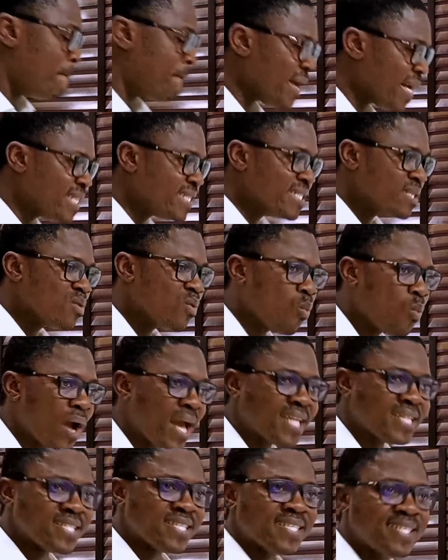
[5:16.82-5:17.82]
pending
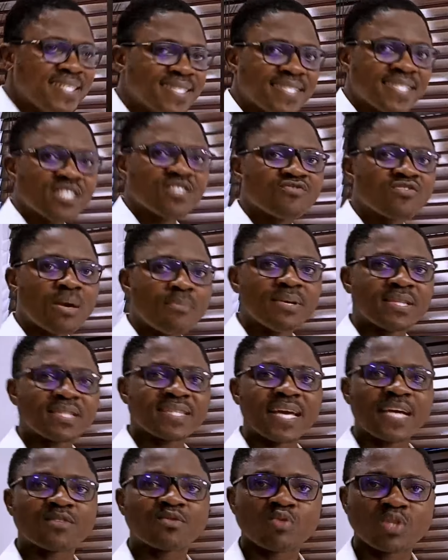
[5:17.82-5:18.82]
when it is
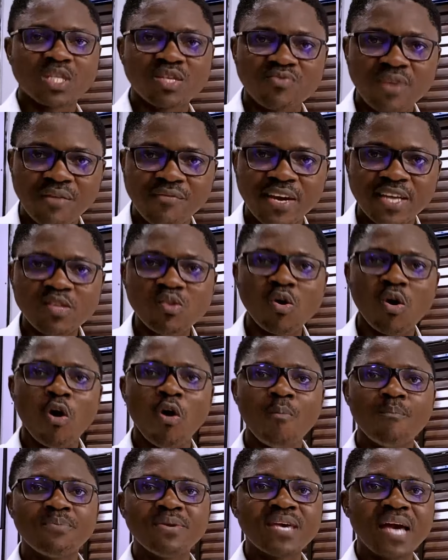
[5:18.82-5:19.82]
remitted to the revenue
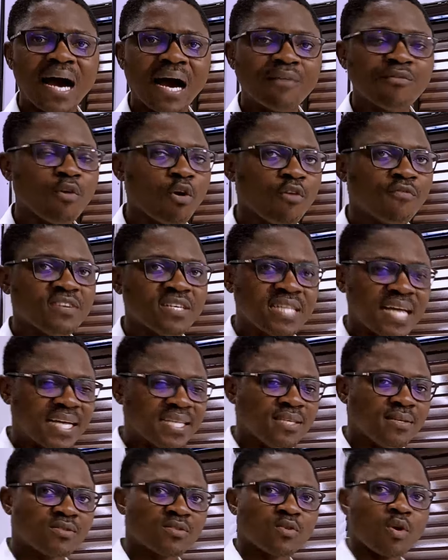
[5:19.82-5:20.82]
on behalf of either
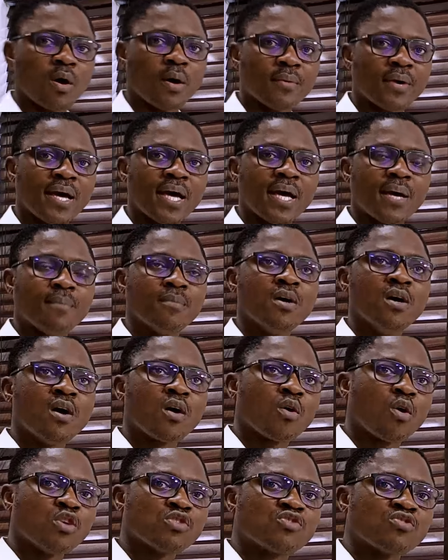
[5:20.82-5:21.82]
the
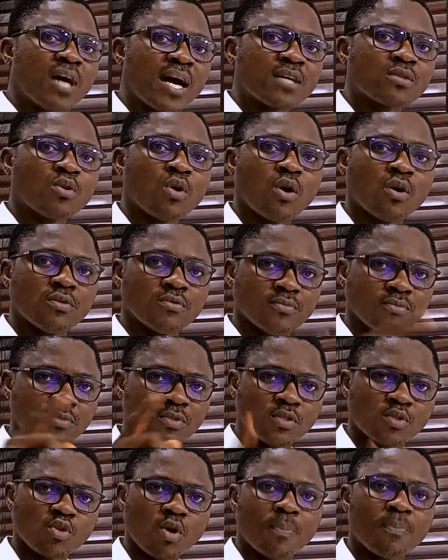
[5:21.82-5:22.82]
contractor,
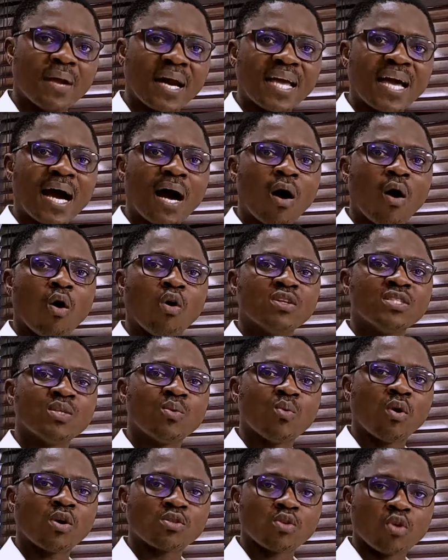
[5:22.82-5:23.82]
supplier, or the
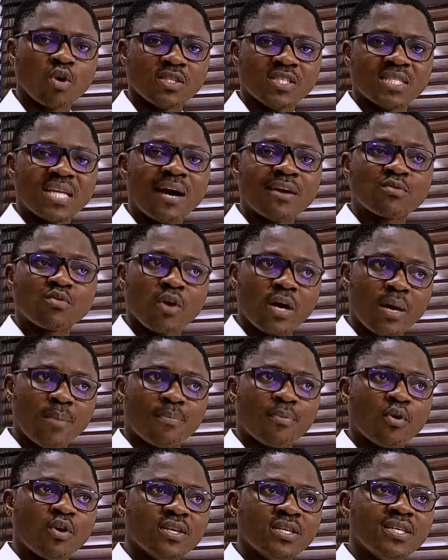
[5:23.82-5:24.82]
what, or the director or
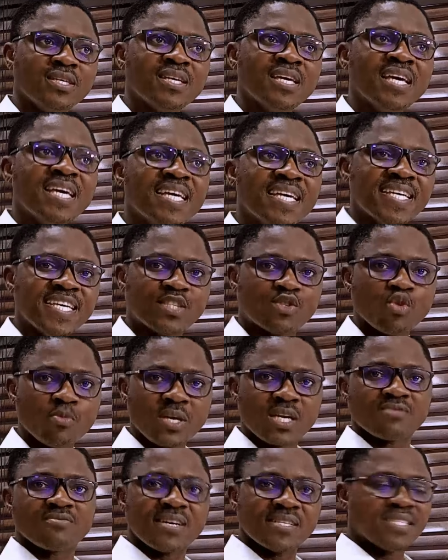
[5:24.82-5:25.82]
employee. It will be
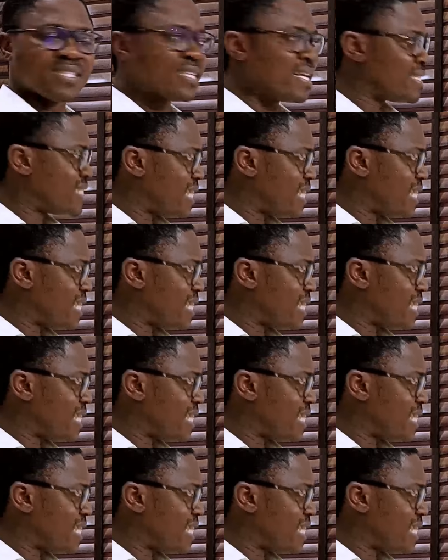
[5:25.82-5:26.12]
credited.